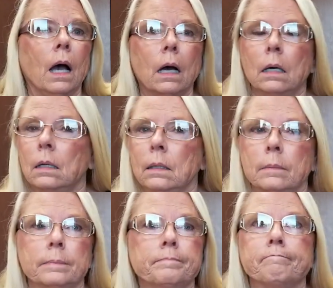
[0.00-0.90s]

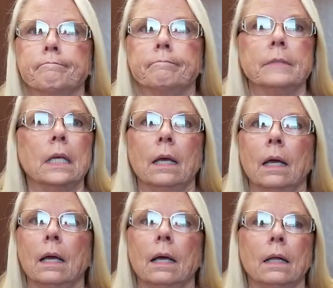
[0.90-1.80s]
The
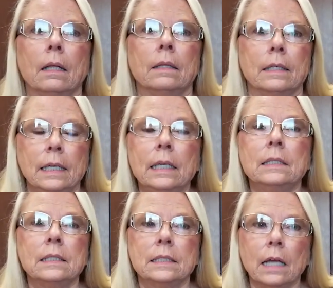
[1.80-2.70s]
knee
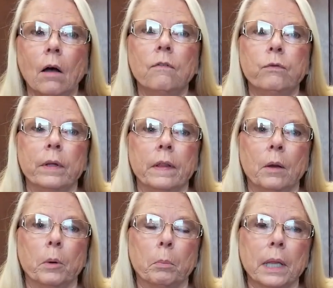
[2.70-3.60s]
itself, when they
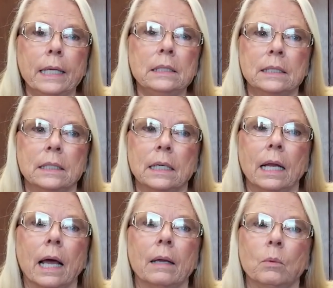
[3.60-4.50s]
replaced it,
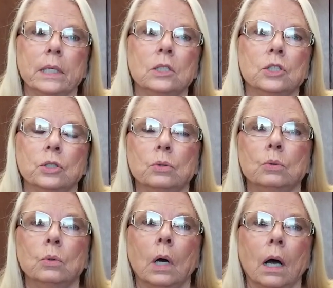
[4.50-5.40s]
I went
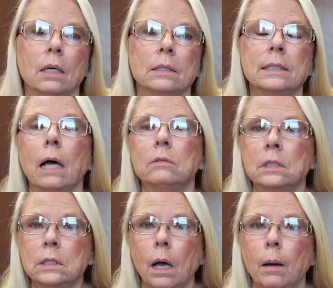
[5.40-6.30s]
to South
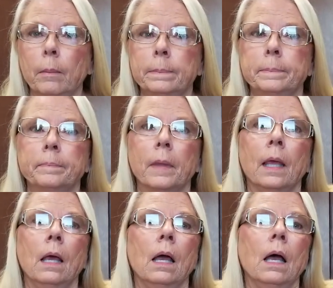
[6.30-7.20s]
Sub.
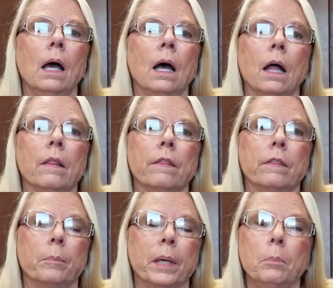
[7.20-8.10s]

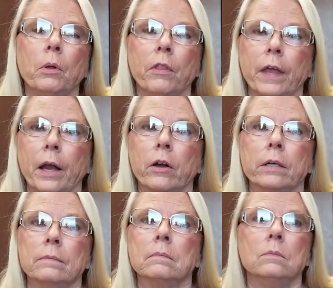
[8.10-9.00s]
The people there
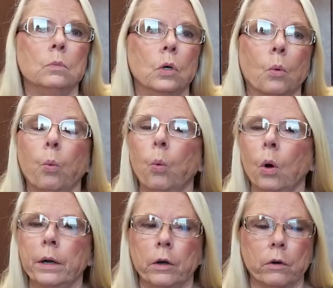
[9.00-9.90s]
were
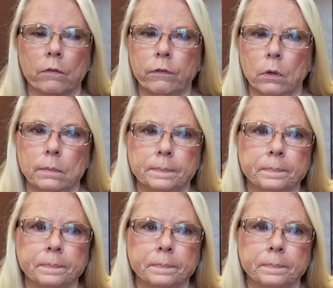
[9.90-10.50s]
wonderful,